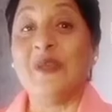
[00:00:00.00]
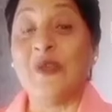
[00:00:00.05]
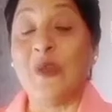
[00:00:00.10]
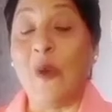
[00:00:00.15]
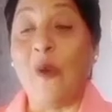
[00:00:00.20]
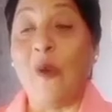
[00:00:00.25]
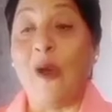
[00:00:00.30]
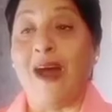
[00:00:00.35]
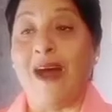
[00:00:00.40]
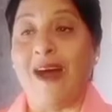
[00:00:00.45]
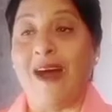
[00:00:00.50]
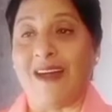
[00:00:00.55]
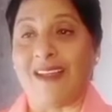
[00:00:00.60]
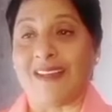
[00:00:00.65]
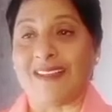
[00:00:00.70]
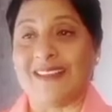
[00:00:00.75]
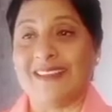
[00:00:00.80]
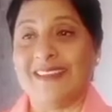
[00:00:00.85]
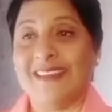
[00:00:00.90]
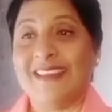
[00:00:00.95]
Your heart
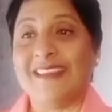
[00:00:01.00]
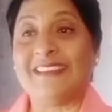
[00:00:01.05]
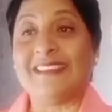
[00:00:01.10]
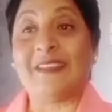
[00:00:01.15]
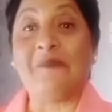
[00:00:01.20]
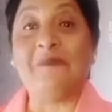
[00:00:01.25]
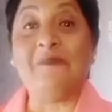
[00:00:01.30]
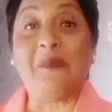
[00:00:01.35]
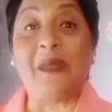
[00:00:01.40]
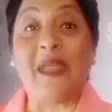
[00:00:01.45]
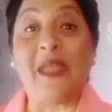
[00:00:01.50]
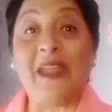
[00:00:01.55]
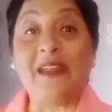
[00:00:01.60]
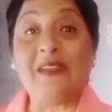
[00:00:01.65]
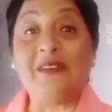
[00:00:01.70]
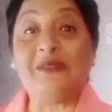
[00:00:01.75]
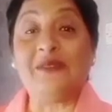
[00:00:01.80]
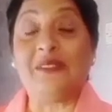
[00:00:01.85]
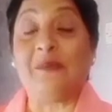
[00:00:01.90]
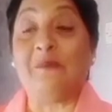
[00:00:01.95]
is
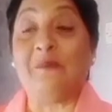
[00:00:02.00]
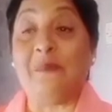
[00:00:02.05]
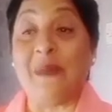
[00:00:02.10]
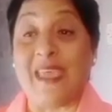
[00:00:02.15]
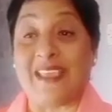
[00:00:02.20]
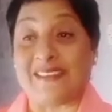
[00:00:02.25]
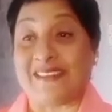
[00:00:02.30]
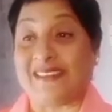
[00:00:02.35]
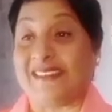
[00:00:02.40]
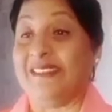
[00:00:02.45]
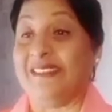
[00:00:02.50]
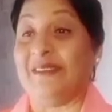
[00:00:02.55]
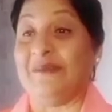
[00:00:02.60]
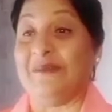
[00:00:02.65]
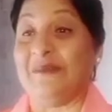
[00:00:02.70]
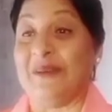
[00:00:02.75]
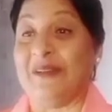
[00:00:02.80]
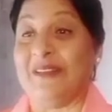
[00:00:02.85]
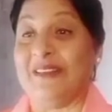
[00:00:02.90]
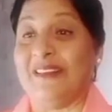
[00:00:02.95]
compared to the best in the
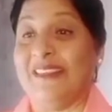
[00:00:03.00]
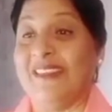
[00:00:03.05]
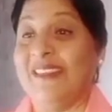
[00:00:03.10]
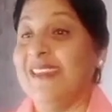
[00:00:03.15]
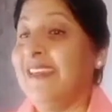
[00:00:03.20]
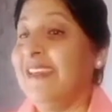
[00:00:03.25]
world.